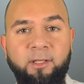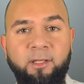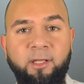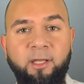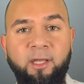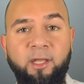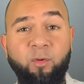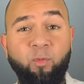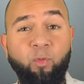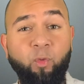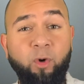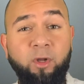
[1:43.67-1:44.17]

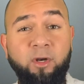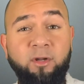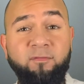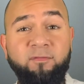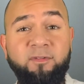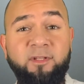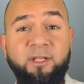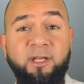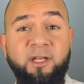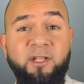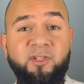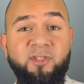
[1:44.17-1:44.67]
And one of
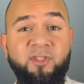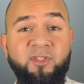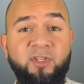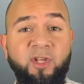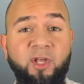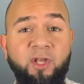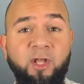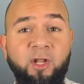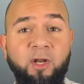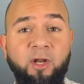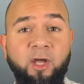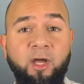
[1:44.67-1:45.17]
the
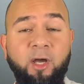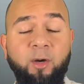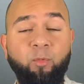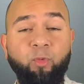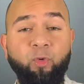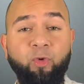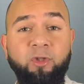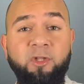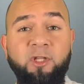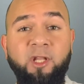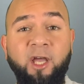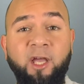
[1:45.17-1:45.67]
Ansar,
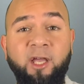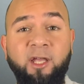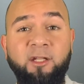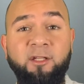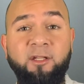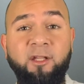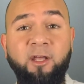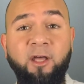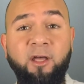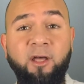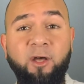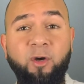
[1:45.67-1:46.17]
Abu
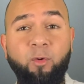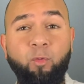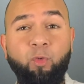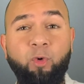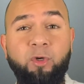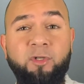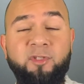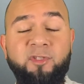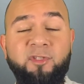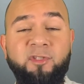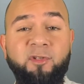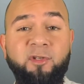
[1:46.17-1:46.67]
Dahda,
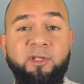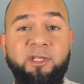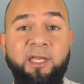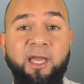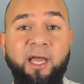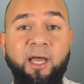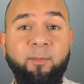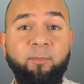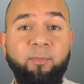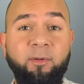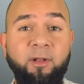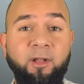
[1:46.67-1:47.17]
wants to
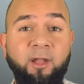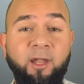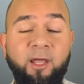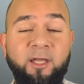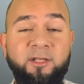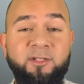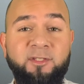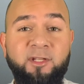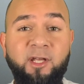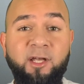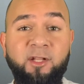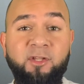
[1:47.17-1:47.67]

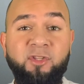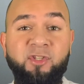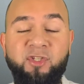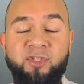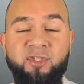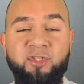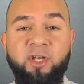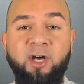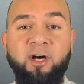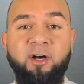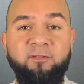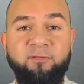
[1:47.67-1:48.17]
capitalize on
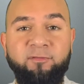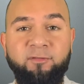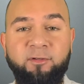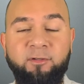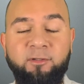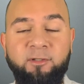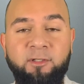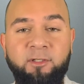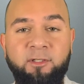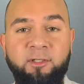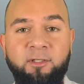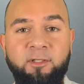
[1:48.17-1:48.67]
this offer.
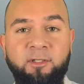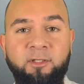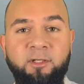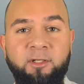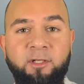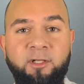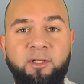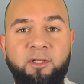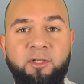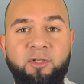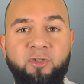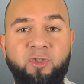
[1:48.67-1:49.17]

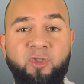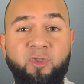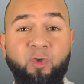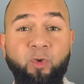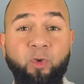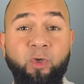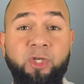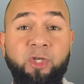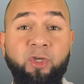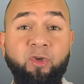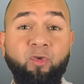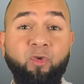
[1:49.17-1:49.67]
So
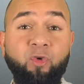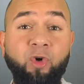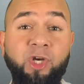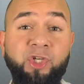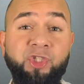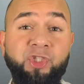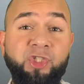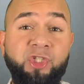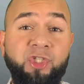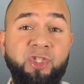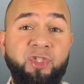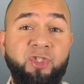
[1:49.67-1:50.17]
he
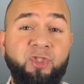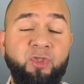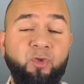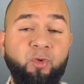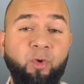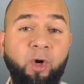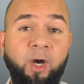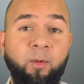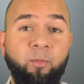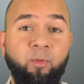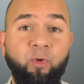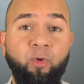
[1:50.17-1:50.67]
rushes
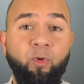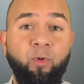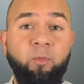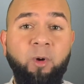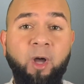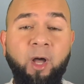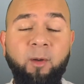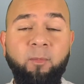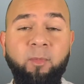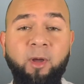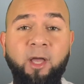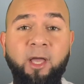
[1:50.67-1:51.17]
to Abu
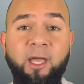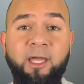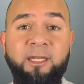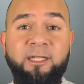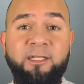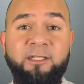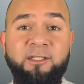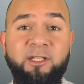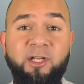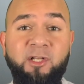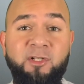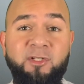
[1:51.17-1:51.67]
Lubaba and he
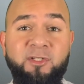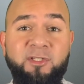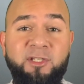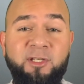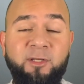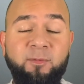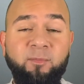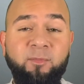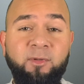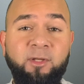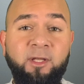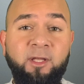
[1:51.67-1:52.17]
tells
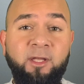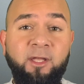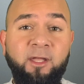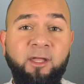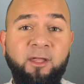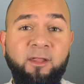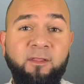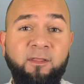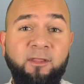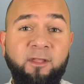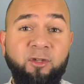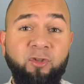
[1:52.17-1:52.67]
him
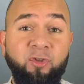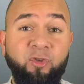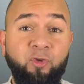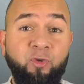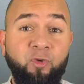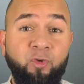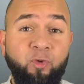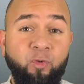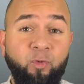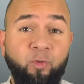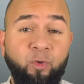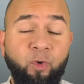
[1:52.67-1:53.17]
that, do
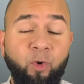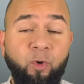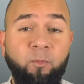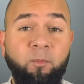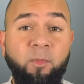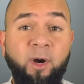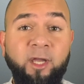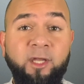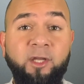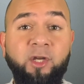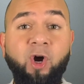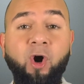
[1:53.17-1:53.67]
you know
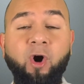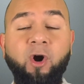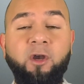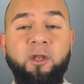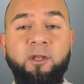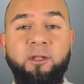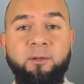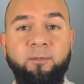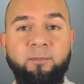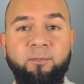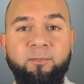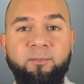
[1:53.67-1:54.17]
my
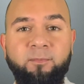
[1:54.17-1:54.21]
garden?